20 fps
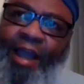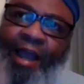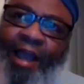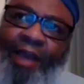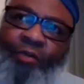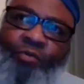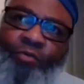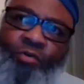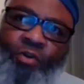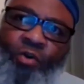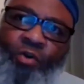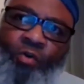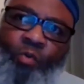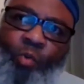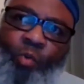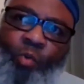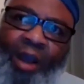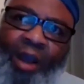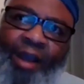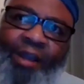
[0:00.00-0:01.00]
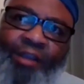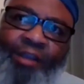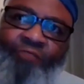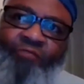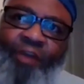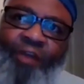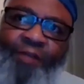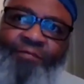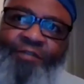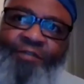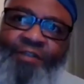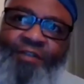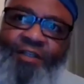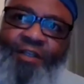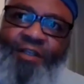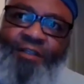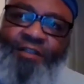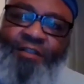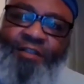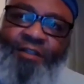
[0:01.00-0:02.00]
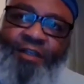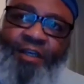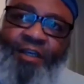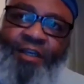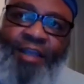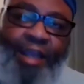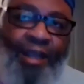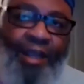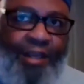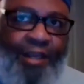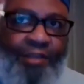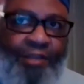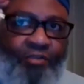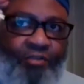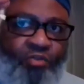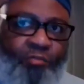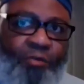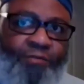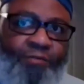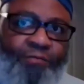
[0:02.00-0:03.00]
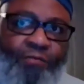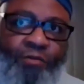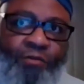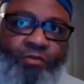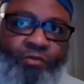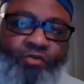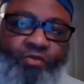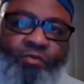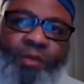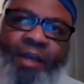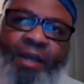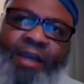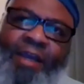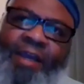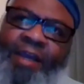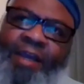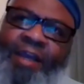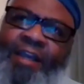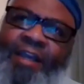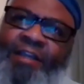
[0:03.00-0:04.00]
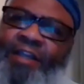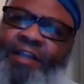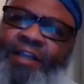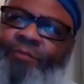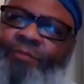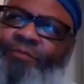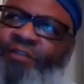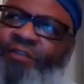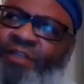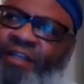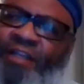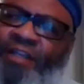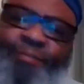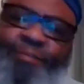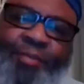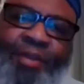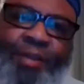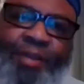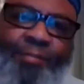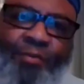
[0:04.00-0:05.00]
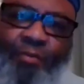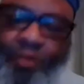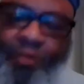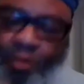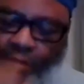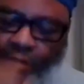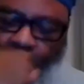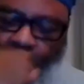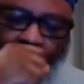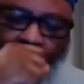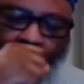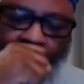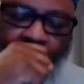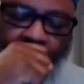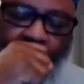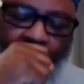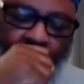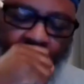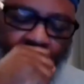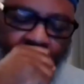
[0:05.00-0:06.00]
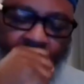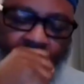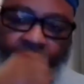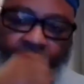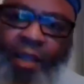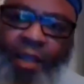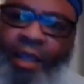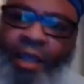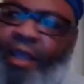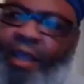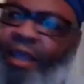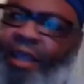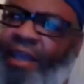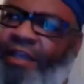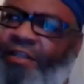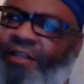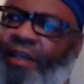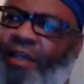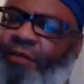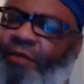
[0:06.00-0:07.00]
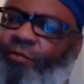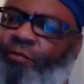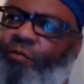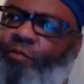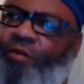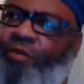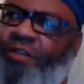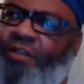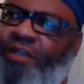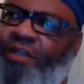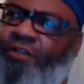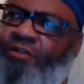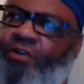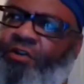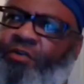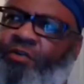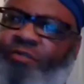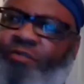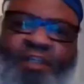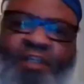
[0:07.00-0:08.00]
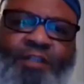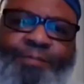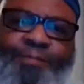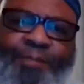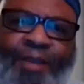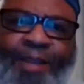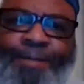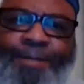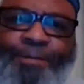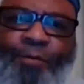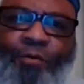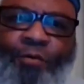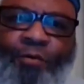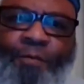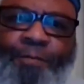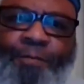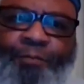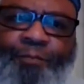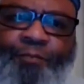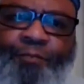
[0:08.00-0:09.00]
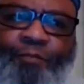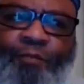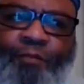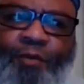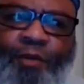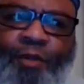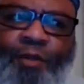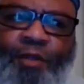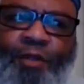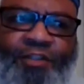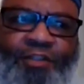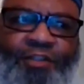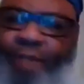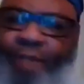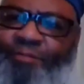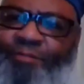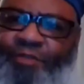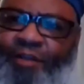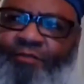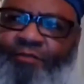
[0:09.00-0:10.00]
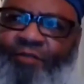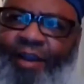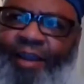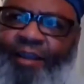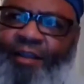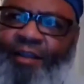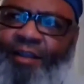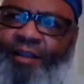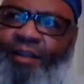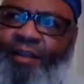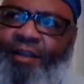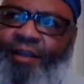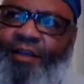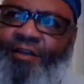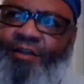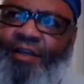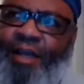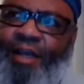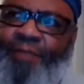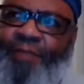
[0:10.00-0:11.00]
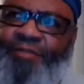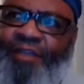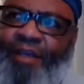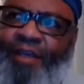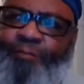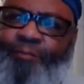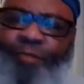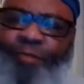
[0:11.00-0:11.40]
I don't know why he referenced this. It kind of like threw me for a loop. He said, "These people." He said, "Well, these people, something, right? You know what I'm saying?